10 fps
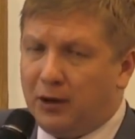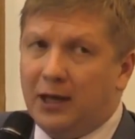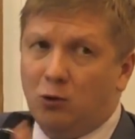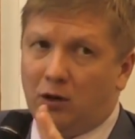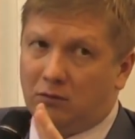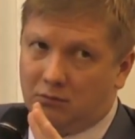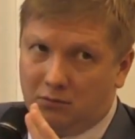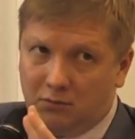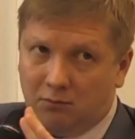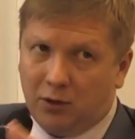to anyone,
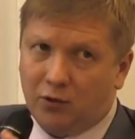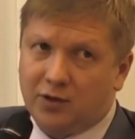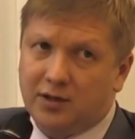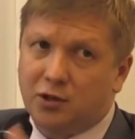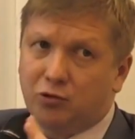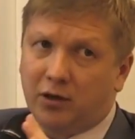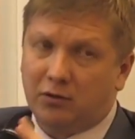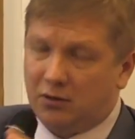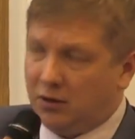because that's a trick.